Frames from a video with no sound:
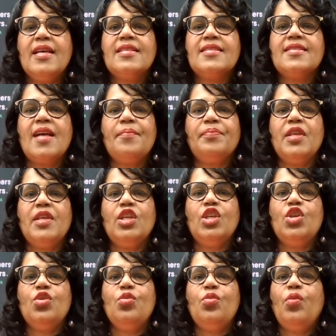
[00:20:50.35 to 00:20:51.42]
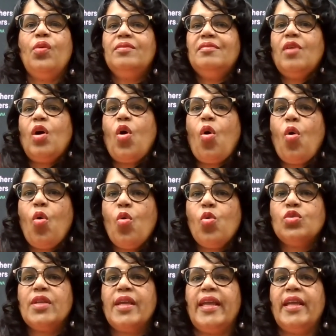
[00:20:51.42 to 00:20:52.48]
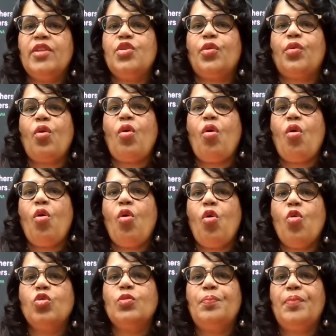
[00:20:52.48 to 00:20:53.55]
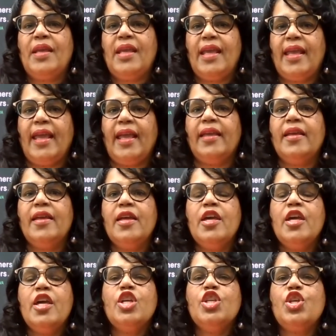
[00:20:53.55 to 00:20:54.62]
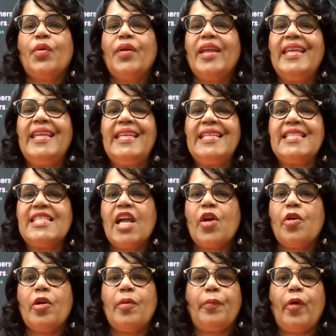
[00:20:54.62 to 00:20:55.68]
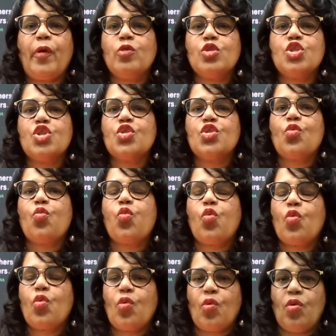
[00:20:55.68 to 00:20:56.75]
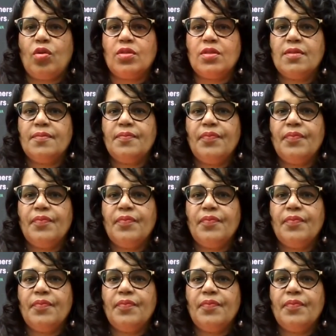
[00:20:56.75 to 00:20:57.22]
something you hold in your whole being your entire approach to the world.